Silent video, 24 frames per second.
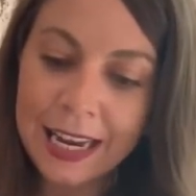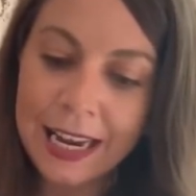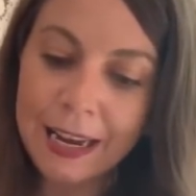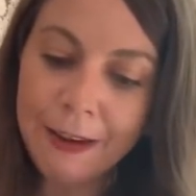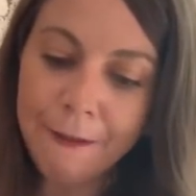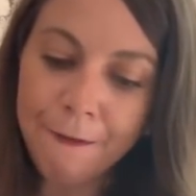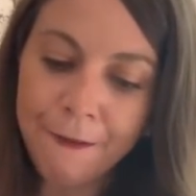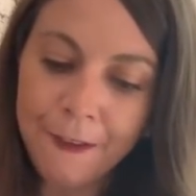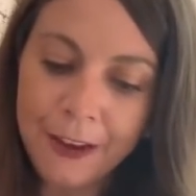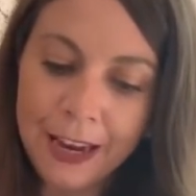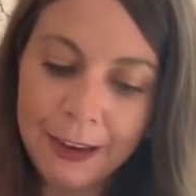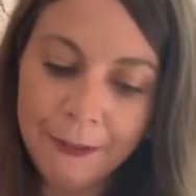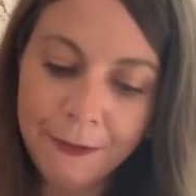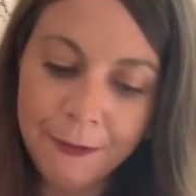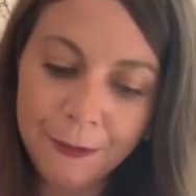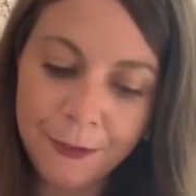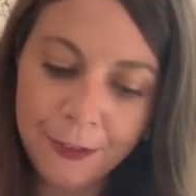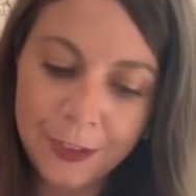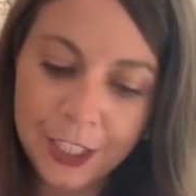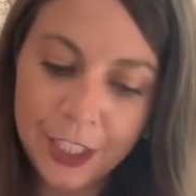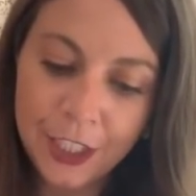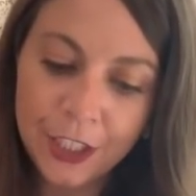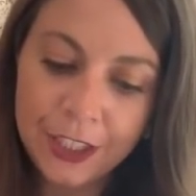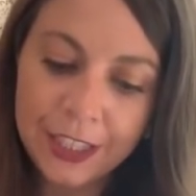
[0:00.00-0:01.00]

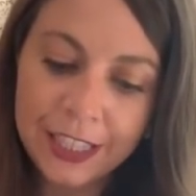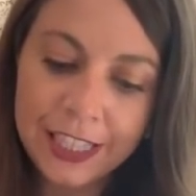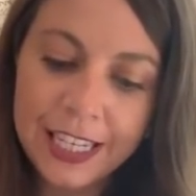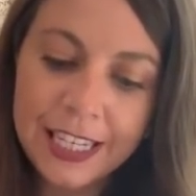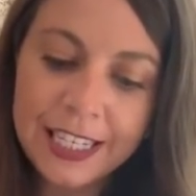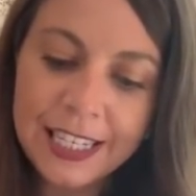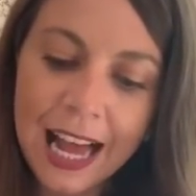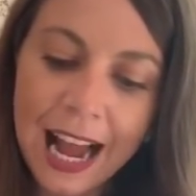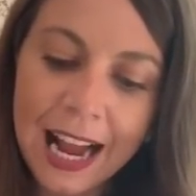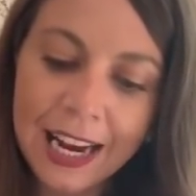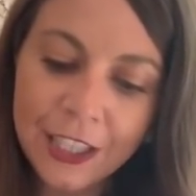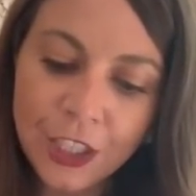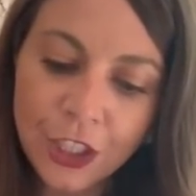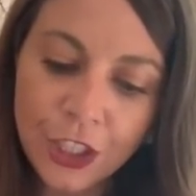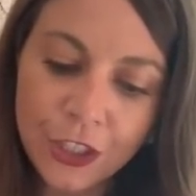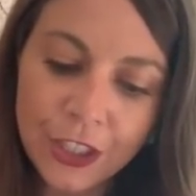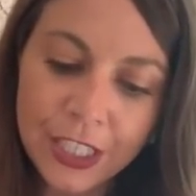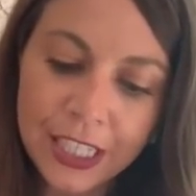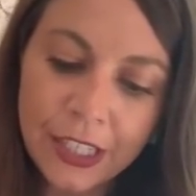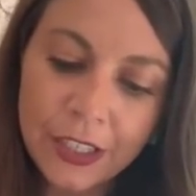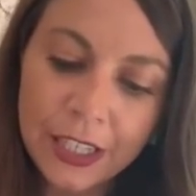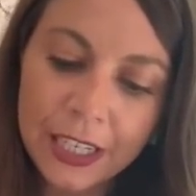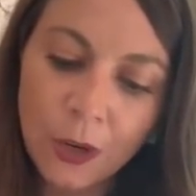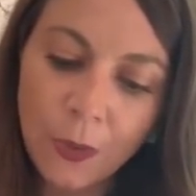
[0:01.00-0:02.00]
if this ex you're
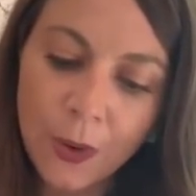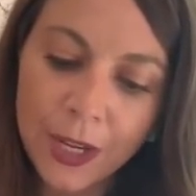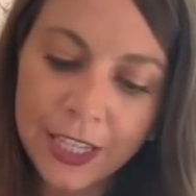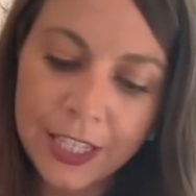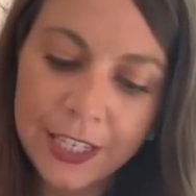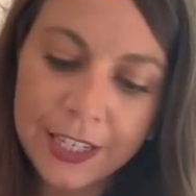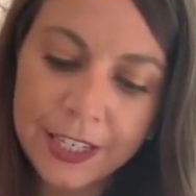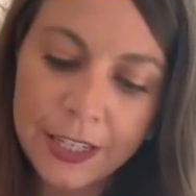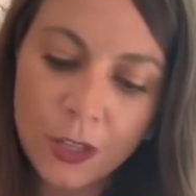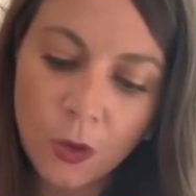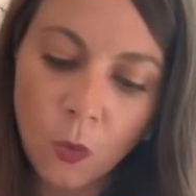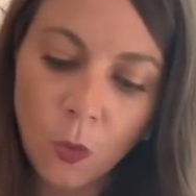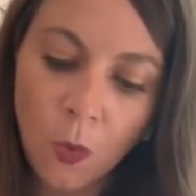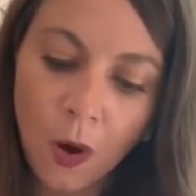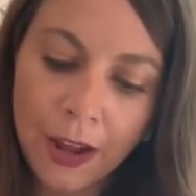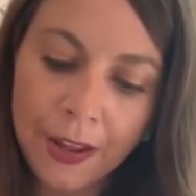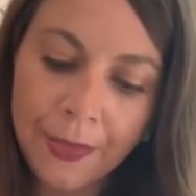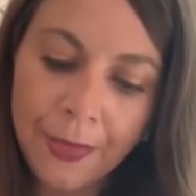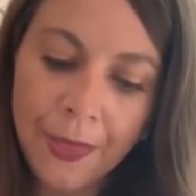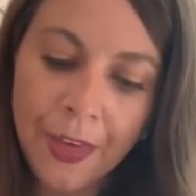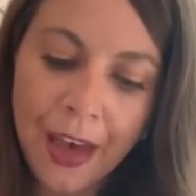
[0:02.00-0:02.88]
dealing with is the one